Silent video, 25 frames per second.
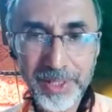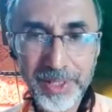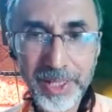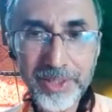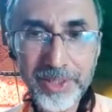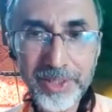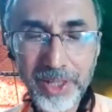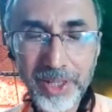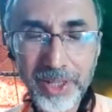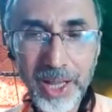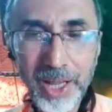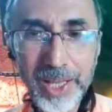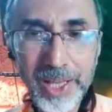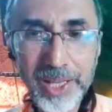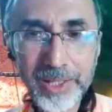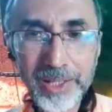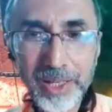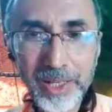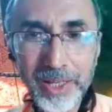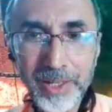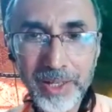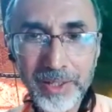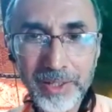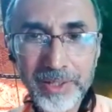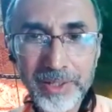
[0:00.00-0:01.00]
It's like
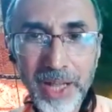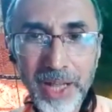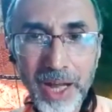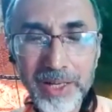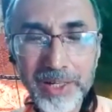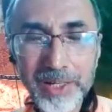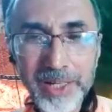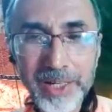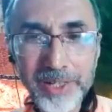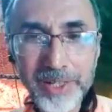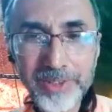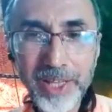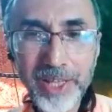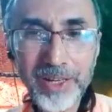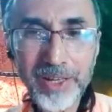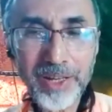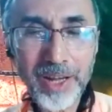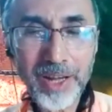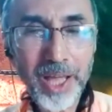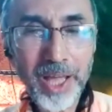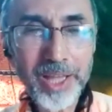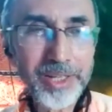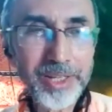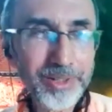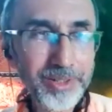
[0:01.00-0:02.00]
darkness and
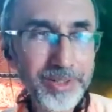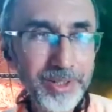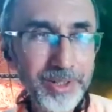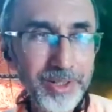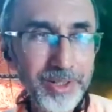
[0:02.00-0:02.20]
light.